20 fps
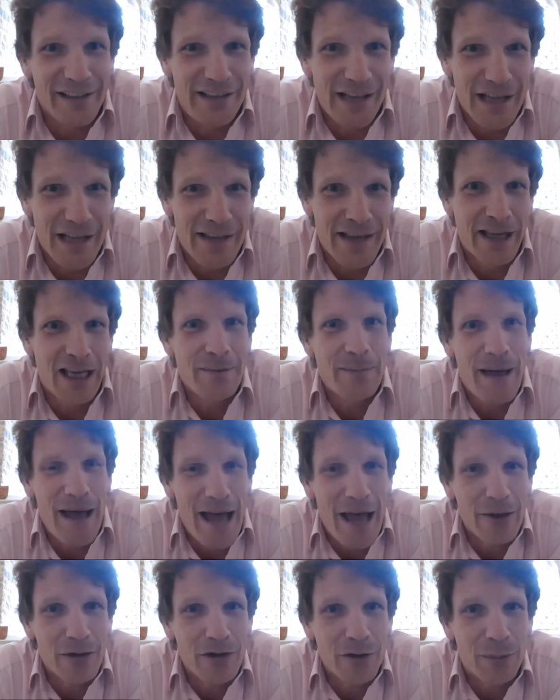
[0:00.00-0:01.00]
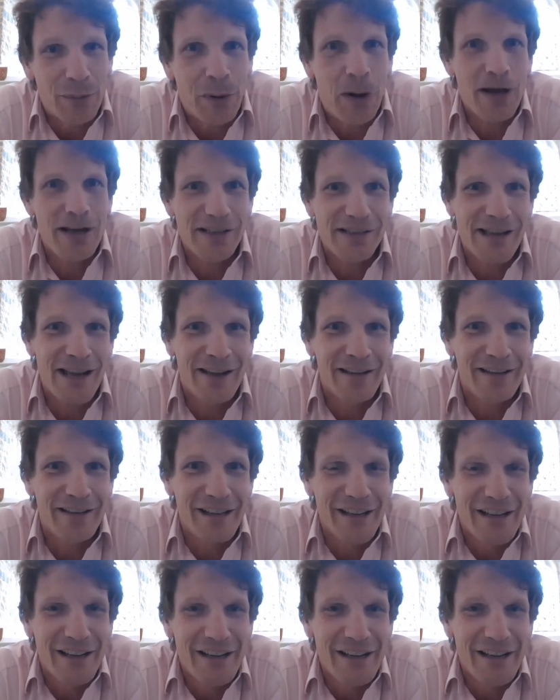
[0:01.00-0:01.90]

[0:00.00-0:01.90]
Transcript: as they think about how to price in,